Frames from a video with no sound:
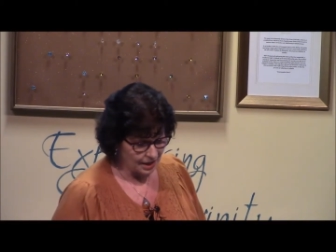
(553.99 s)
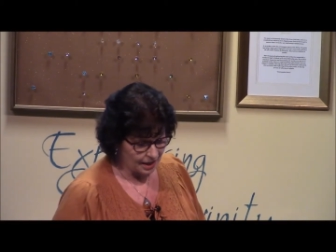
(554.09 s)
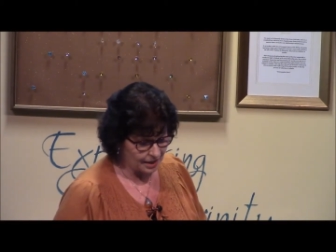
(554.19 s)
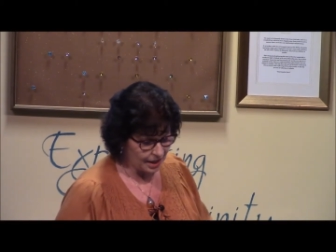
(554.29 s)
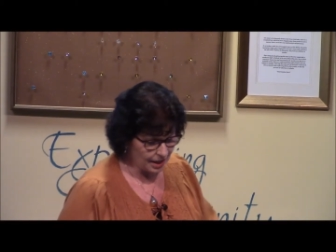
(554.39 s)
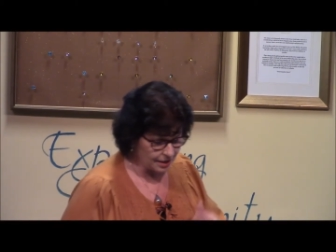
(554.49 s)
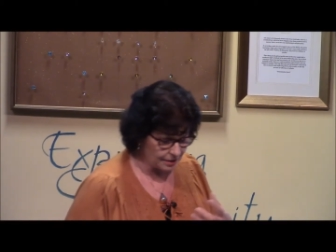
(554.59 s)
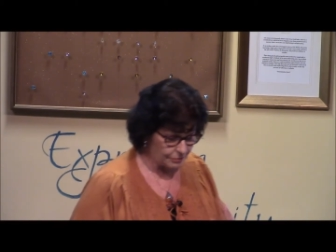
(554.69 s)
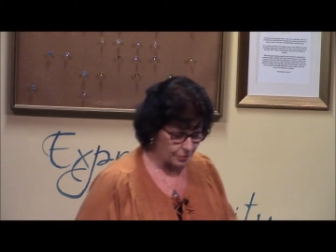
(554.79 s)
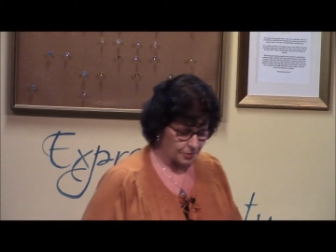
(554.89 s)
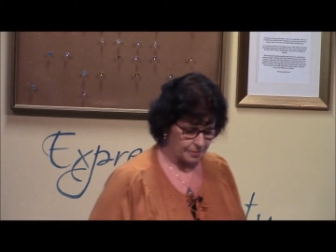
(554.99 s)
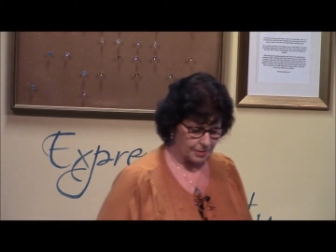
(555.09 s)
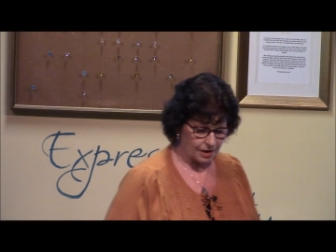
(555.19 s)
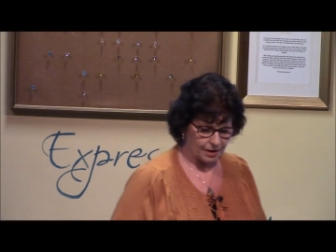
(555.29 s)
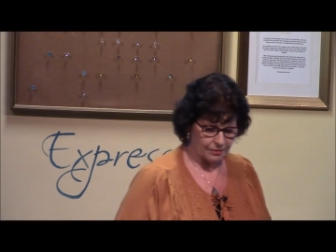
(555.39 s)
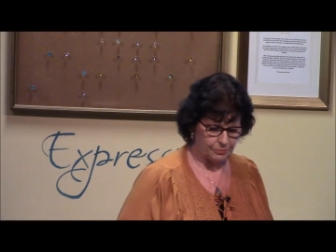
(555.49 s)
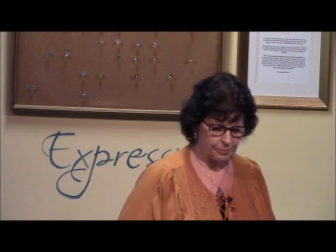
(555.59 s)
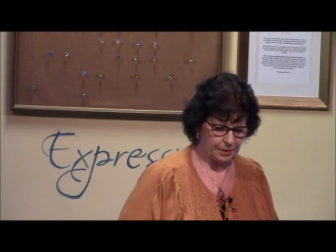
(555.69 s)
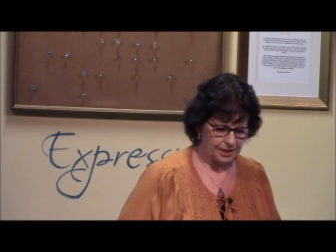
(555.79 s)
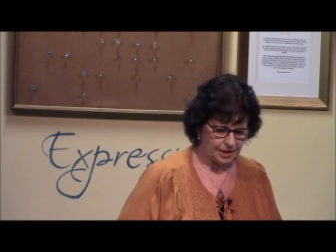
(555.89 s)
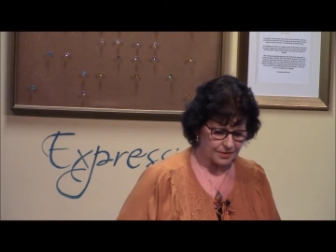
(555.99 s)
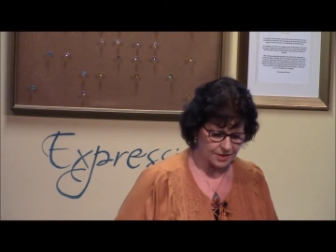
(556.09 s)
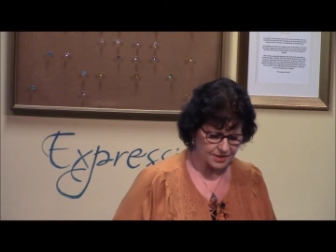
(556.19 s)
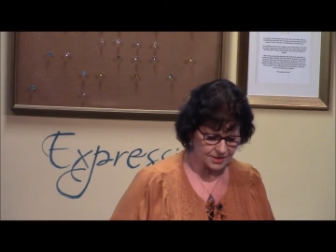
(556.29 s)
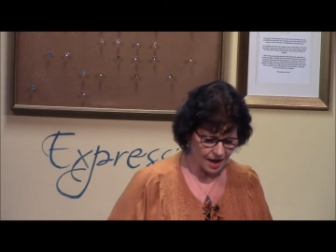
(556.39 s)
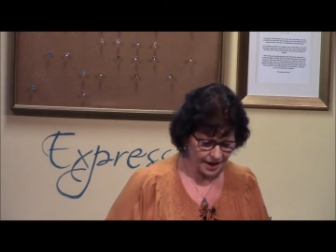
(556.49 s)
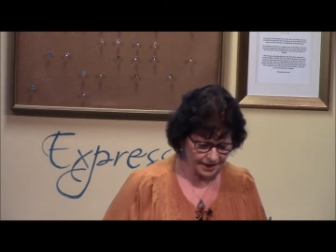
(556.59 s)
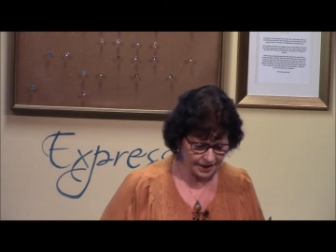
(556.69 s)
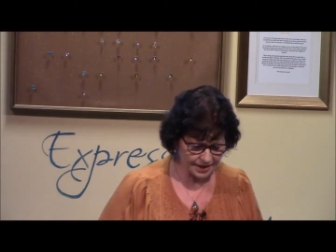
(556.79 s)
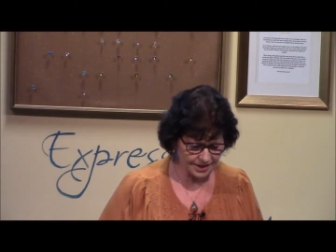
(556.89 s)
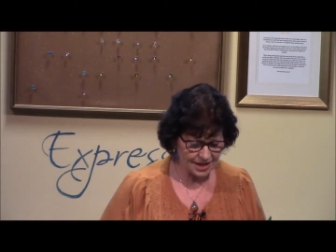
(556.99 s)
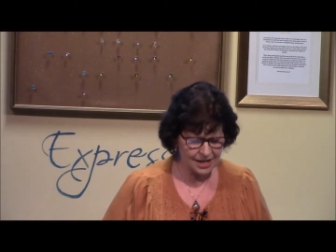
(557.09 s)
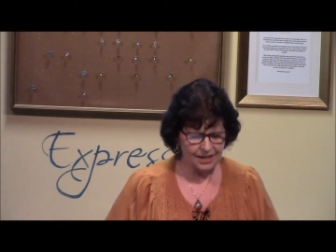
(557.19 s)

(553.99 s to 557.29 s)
and any form of being in the silence